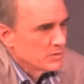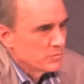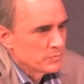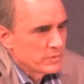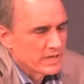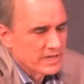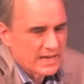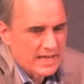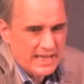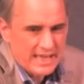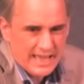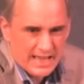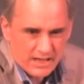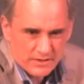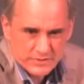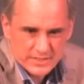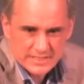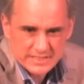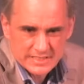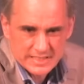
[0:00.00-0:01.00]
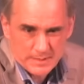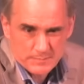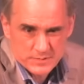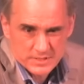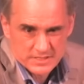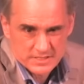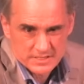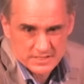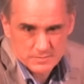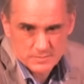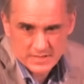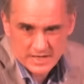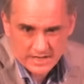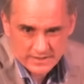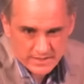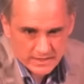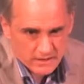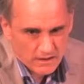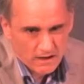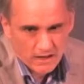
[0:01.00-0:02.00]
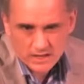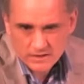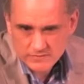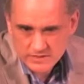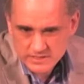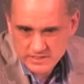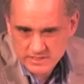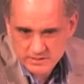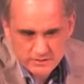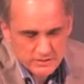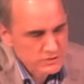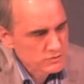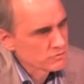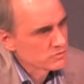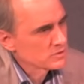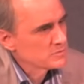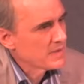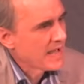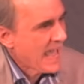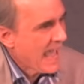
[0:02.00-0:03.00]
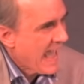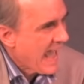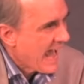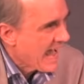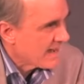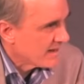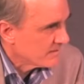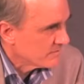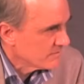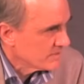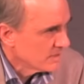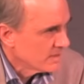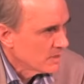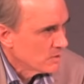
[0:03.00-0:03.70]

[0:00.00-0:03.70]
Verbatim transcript: but a healthy skepticism that I think all of us in this room have